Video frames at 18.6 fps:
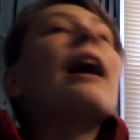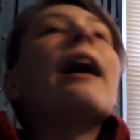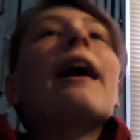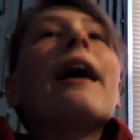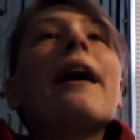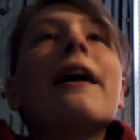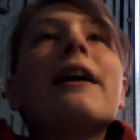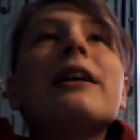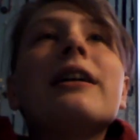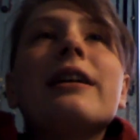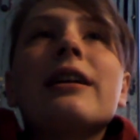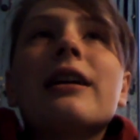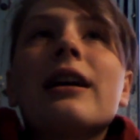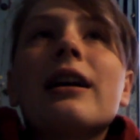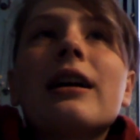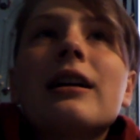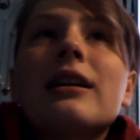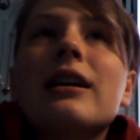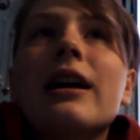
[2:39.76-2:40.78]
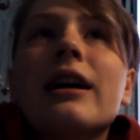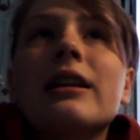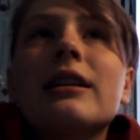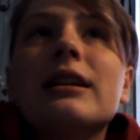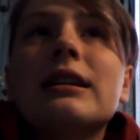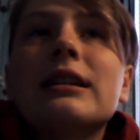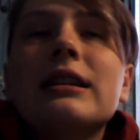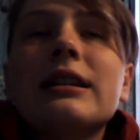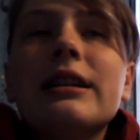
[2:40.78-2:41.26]
uh, yeah,
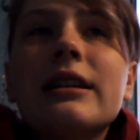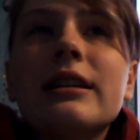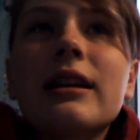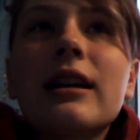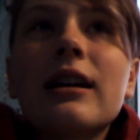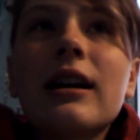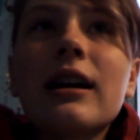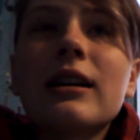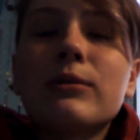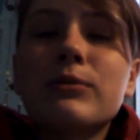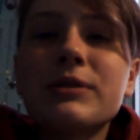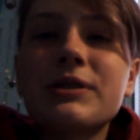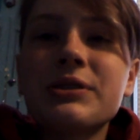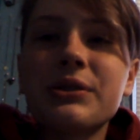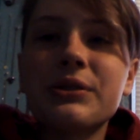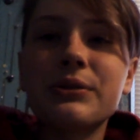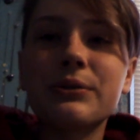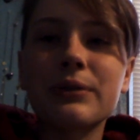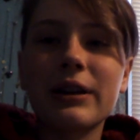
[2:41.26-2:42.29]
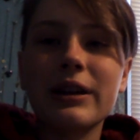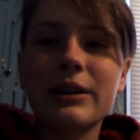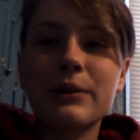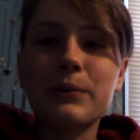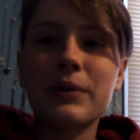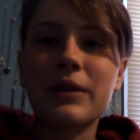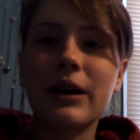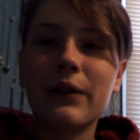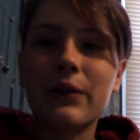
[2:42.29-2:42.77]
and yeah, I was so
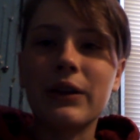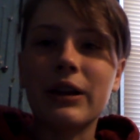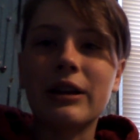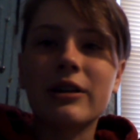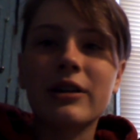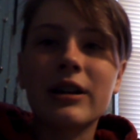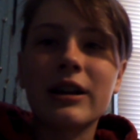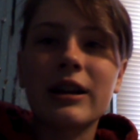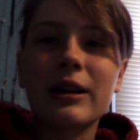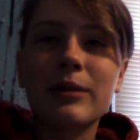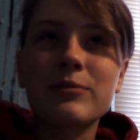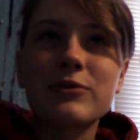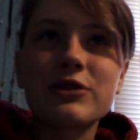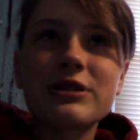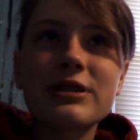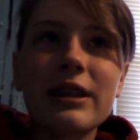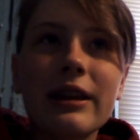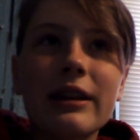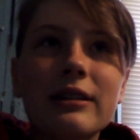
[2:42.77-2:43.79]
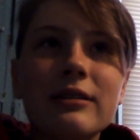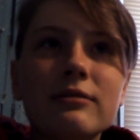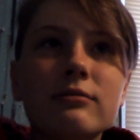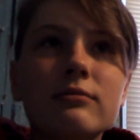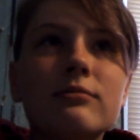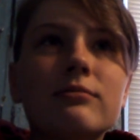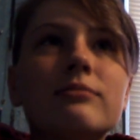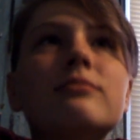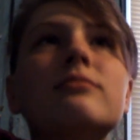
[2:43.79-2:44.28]
like without the internet, I'm just like
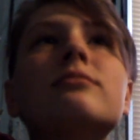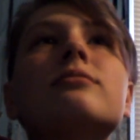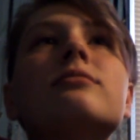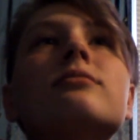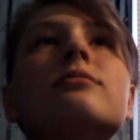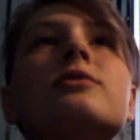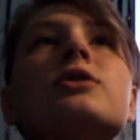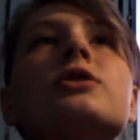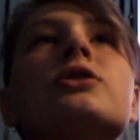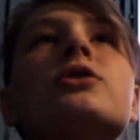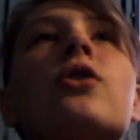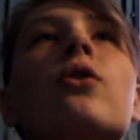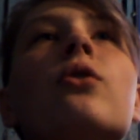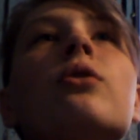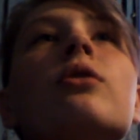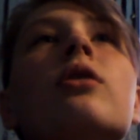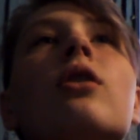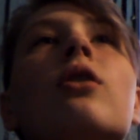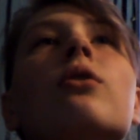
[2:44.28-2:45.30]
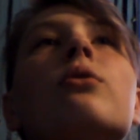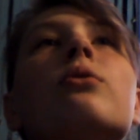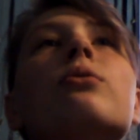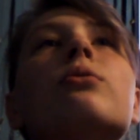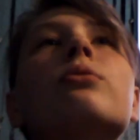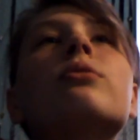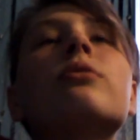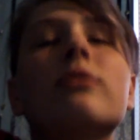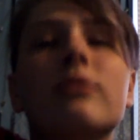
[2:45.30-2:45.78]
so
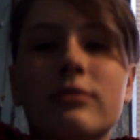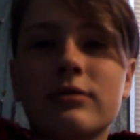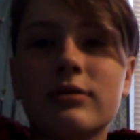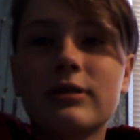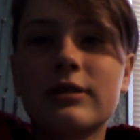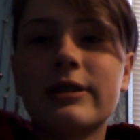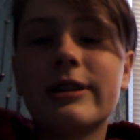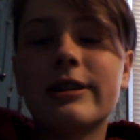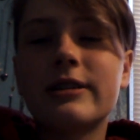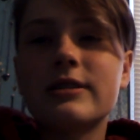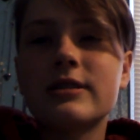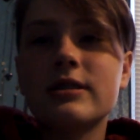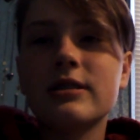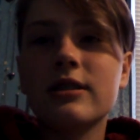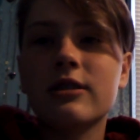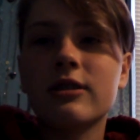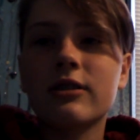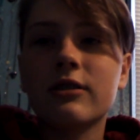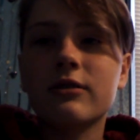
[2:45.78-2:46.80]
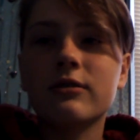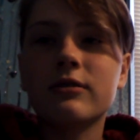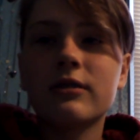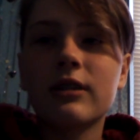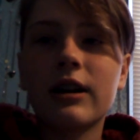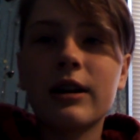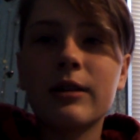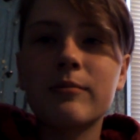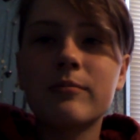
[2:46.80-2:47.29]
alone because you know
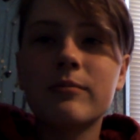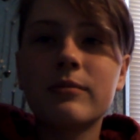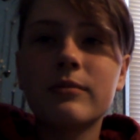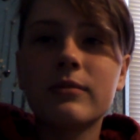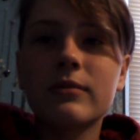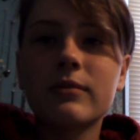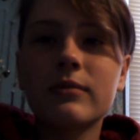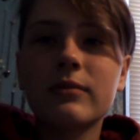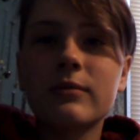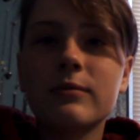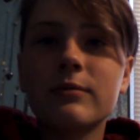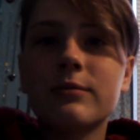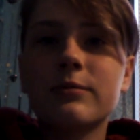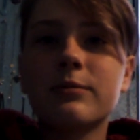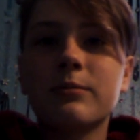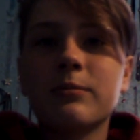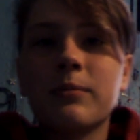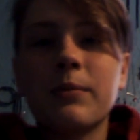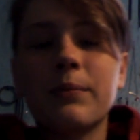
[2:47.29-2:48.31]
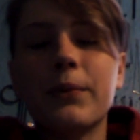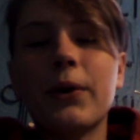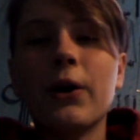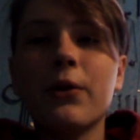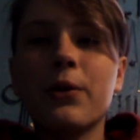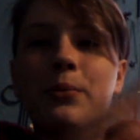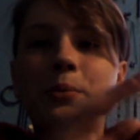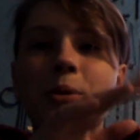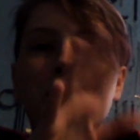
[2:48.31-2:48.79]
I'm
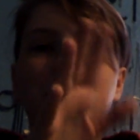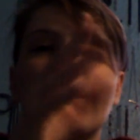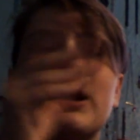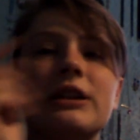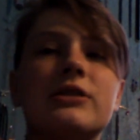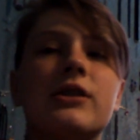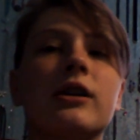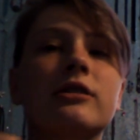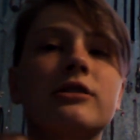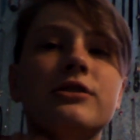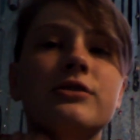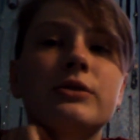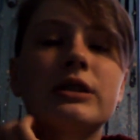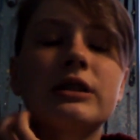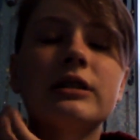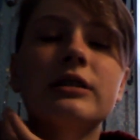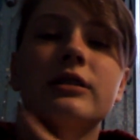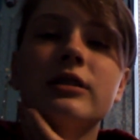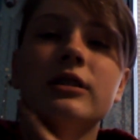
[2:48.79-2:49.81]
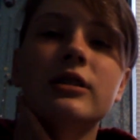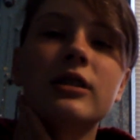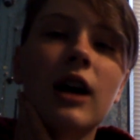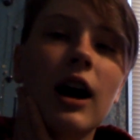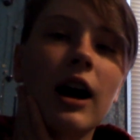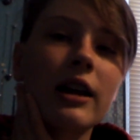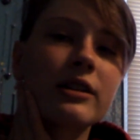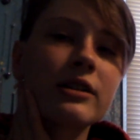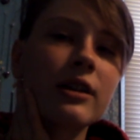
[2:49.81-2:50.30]
all the people I talk to are
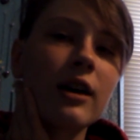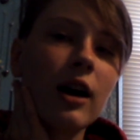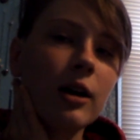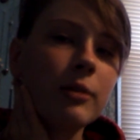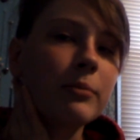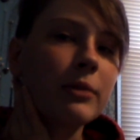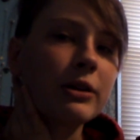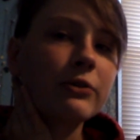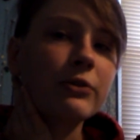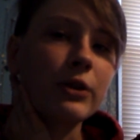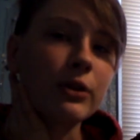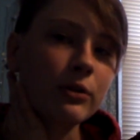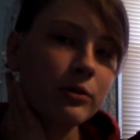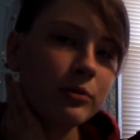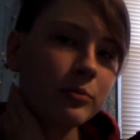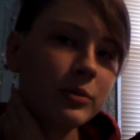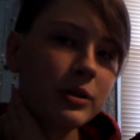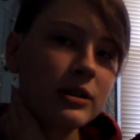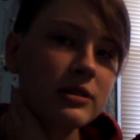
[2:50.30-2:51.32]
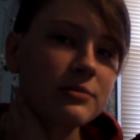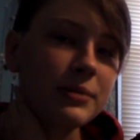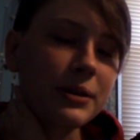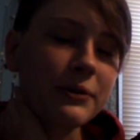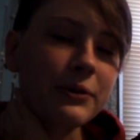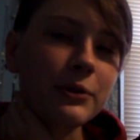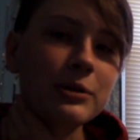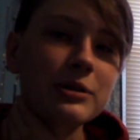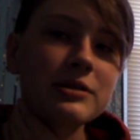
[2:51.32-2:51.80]
not on my phone because my
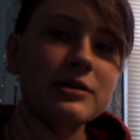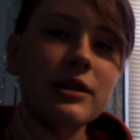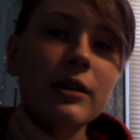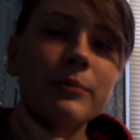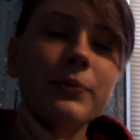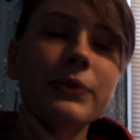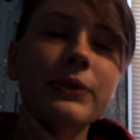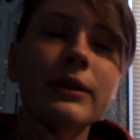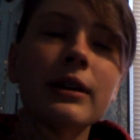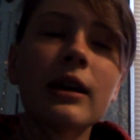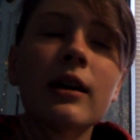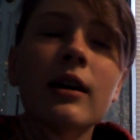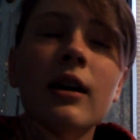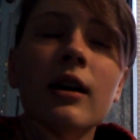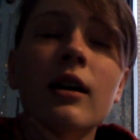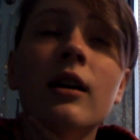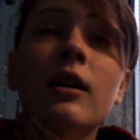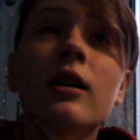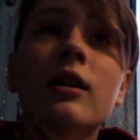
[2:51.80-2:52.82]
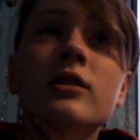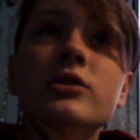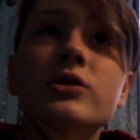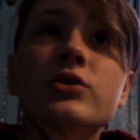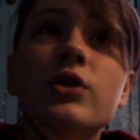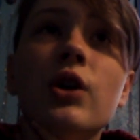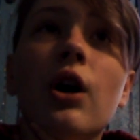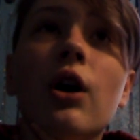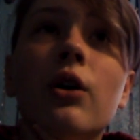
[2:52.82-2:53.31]
phone is dumb.
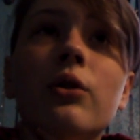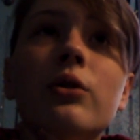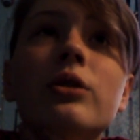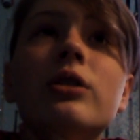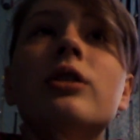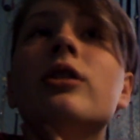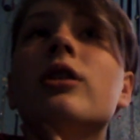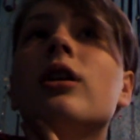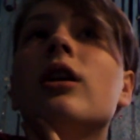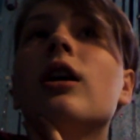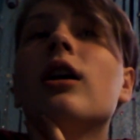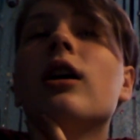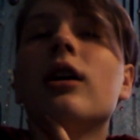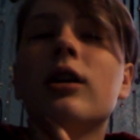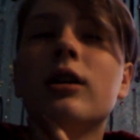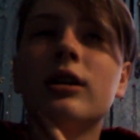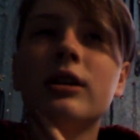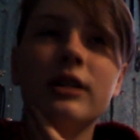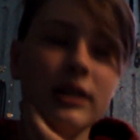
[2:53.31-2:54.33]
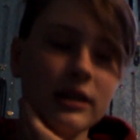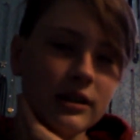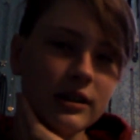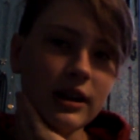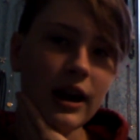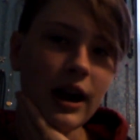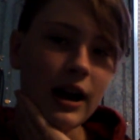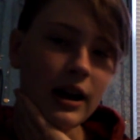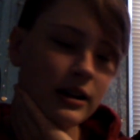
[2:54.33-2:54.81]
So, uh,
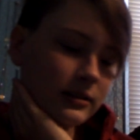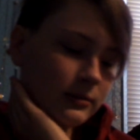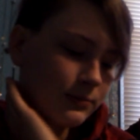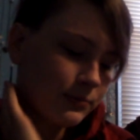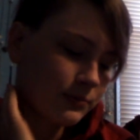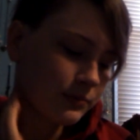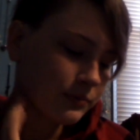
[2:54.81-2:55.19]
yeah.